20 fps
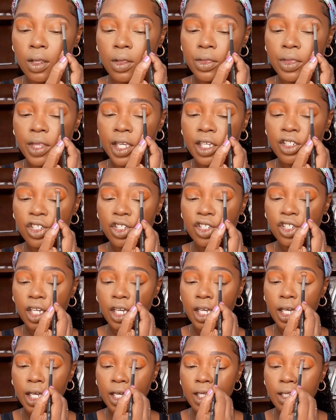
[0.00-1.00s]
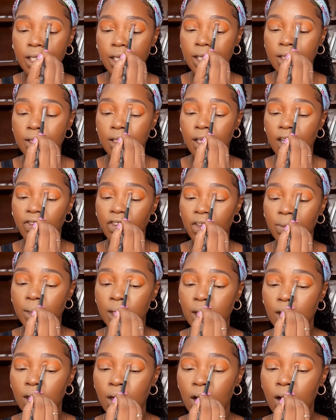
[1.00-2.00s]
This shade is giving
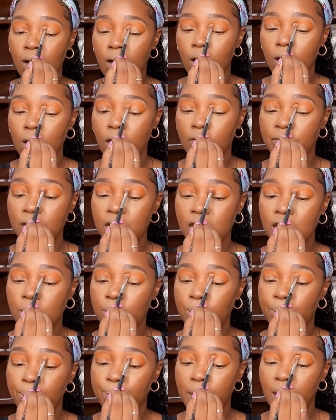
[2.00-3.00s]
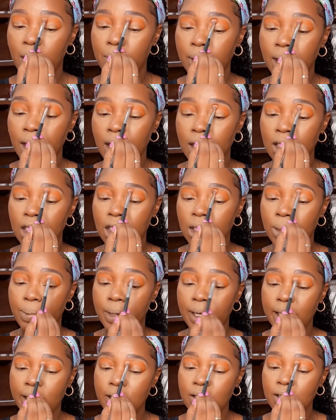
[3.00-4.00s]
me all of these pumpkin
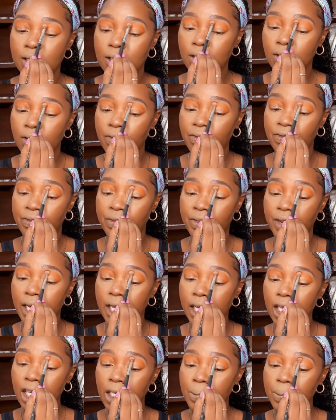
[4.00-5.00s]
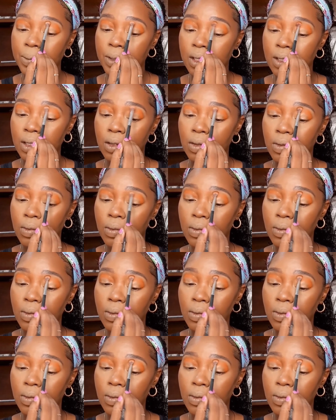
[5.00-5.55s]
spice vibes.